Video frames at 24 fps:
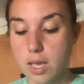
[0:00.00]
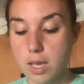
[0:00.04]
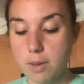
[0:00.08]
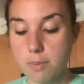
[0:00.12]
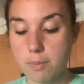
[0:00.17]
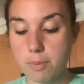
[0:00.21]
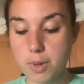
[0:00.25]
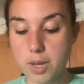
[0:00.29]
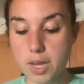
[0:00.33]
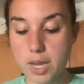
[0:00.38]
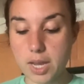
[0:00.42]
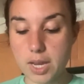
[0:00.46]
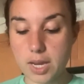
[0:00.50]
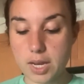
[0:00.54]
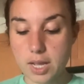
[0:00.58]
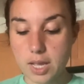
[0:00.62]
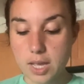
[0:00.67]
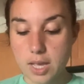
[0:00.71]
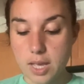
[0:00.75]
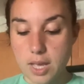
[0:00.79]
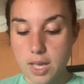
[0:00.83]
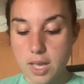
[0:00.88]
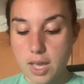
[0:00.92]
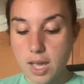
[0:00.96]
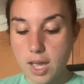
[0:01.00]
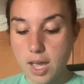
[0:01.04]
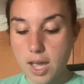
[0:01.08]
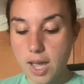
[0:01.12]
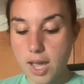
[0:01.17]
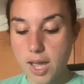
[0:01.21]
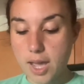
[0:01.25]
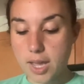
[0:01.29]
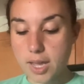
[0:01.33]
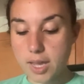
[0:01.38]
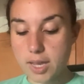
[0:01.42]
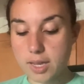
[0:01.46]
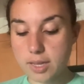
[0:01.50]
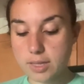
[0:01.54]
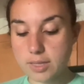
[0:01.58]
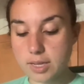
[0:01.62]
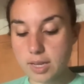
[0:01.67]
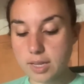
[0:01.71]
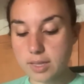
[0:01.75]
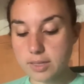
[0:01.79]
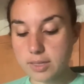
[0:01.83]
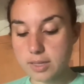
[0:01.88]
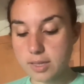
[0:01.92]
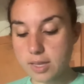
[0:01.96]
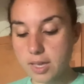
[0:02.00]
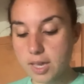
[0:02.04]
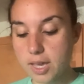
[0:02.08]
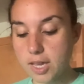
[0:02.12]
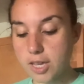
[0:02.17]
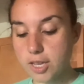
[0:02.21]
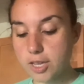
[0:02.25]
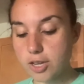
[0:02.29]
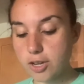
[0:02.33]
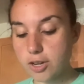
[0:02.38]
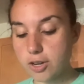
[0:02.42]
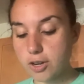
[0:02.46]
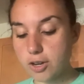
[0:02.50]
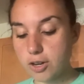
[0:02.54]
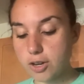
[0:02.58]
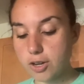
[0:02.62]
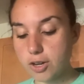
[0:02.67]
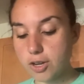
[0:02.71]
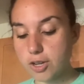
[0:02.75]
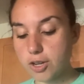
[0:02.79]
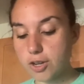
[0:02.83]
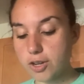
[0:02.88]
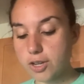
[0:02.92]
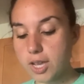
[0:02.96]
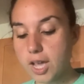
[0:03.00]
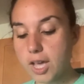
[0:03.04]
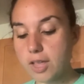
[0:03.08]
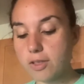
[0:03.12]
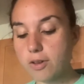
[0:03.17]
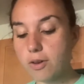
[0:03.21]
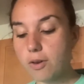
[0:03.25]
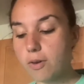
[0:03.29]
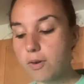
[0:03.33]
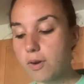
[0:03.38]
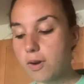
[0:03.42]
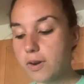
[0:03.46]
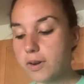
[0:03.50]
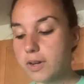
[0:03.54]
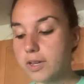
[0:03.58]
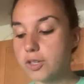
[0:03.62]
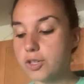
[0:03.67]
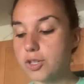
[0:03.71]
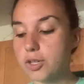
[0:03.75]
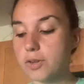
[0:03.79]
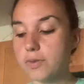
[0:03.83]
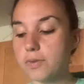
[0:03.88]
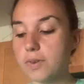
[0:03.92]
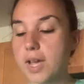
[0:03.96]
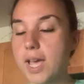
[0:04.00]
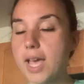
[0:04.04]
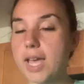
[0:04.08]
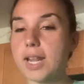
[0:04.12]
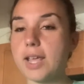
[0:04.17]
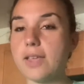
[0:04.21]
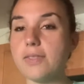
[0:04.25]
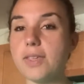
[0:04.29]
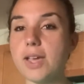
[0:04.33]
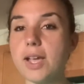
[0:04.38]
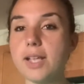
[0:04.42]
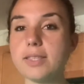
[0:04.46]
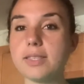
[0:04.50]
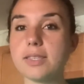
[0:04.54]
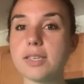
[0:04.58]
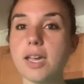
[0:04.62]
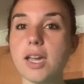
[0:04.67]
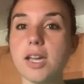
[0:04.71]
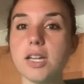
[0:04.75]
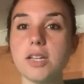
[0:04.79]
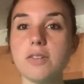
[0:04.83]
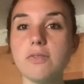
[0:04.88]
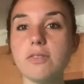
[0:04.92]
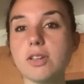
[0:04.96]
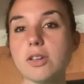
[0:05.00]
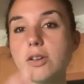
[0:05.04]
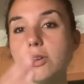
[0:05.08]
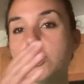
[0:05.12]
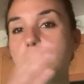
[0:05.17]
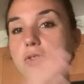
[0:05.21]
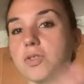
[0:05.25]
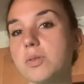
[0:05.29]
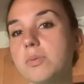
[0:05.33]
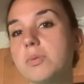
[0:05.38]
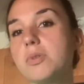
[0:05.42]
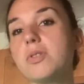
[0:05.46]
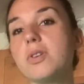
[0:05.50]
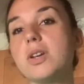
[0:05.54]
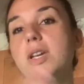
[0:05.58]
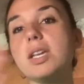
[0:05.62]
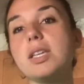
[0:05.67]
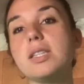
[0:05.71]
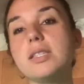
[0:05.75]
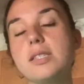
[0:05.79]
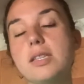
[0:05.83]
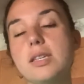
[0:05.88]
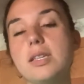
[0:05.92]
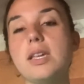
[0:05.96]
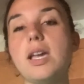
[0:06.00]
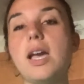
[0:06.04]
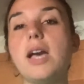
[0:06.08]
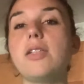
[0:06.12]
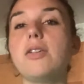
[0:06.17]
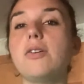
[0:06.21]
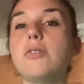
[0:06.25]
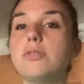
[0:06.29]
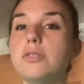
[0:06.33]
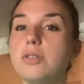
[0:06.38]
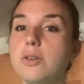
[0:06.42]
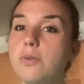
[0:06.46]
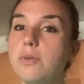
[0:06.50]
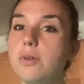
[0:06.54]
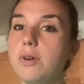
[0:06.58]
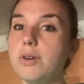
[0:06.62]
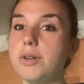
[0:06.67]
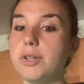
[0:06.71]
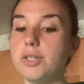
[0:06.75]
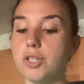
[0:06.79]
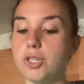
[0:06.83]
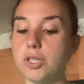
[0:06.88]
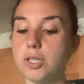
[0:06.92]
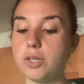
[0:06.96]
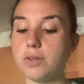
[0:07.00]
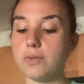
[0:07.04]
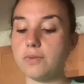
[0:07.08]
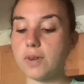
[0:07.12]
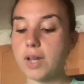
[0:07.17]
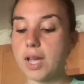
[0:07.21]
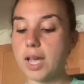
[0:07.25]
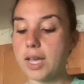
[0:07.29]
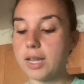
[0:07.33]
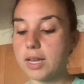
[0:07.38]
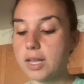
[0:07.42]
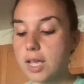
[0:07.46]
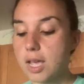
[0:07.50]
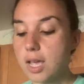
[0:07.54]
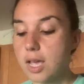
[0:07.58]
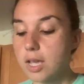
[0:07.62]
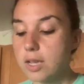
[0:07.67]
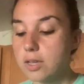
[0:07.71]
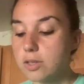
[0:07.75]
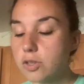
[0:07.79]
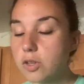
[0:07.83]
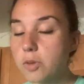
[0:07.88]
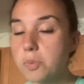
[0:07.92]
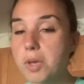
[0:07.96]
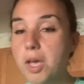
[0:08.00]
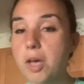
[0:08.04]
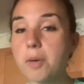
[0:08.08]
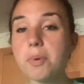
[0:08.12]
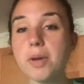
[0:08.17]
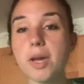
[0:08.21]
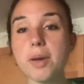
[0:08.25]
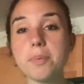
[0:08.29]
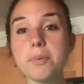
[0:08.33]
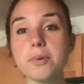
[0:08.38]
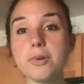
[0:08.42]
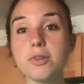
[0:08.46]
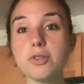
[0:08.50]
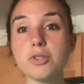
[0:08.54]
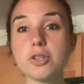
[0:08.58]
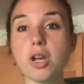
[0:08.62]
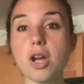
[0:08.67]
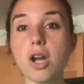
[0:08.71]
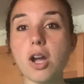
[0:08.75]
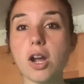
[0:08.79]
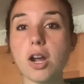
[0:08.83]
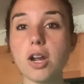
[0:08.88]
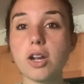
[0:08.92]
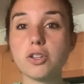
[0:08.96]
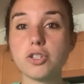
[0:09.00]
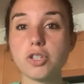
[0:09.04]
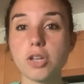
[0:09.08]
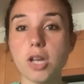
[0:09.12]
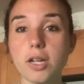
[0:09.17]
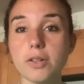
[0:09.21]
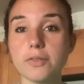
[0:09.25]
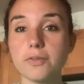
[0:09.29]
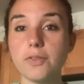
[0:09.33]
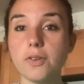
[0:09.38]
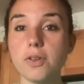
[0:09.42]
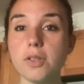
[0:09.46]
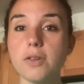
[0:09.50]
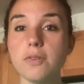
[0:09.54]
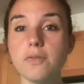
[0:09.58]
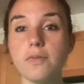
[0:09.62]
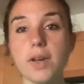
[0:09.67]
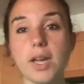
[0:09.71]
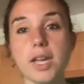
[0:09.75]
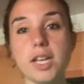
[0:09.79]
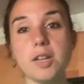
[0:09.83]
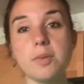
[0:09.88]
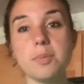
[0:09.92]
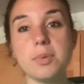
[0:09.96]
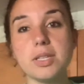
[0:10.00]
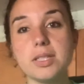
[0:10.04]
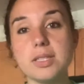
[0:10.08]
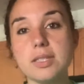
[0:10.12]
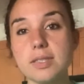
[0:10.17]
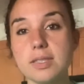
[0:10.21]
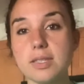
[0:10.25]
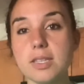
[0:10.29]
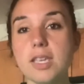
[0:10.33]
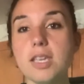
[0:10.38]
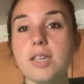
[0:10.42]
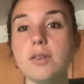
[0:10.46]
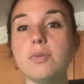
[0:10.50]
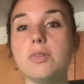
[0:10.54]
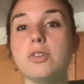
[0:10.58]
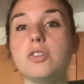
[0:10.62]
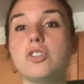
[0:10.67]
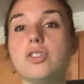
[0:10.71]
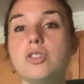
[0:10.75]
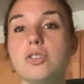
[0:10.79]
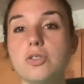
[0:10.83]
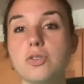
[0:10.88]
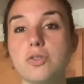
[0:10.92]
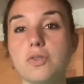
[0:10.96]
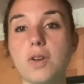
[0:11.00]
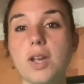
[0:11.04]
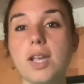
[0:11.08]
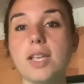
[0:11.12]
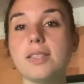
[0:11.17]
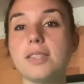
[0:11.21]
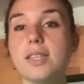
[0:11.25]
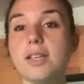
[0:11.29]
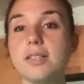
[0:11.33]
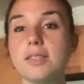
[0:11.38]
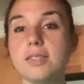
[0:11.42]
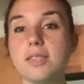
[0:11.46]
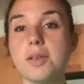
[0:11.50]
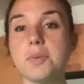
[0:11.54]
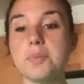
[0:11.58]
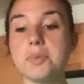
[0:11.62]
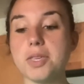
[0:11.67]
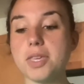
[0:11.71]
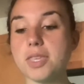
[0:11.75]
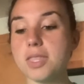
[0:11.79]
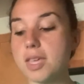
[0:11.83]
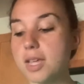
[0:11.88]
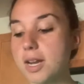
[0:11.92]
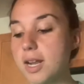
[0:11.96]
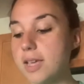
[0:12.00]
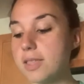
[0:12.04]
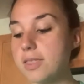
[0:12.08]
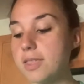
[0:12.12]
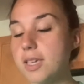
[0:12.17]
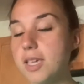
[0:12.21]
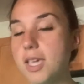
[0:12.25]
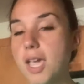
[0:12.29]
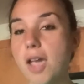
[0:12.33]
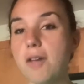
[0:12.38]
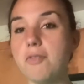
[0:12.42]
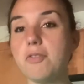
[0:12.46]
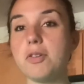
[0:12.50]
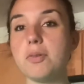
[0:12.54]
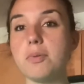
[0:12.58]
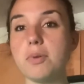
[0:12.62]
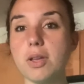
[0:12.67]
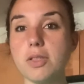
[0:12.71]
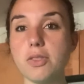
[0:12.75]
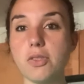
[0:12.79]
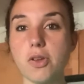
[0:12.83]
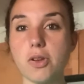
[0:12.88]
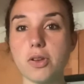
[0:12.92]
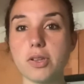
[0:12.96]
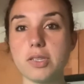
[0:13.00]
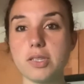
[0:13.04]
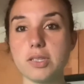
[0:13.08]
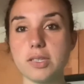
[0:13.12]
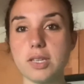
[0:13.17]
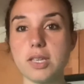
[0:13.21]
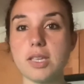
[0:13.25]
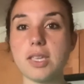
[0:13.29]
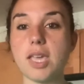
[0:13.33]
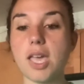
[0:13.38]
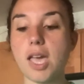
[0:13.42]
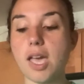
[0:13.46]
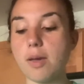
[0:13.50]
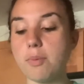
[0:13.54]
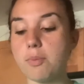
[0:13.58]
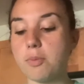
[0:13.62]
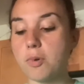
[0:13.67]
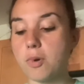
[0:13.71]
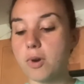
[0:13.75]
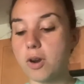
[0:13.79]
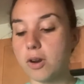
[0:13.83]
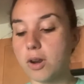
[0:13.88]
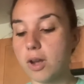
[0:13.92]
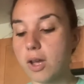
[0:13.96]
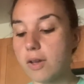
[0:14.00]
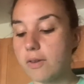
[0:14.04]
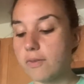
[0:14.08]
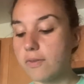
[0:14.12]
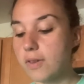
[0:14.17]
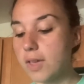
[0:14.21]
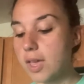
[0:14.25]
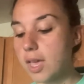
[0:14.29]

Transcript: But I tend to like your yellow, orange, or red. And that's kind of, it goes from green to yellow to orange to red. So bell peppers are chock full of vitamin C, which is great. That's something that I think everyone looks to get more of.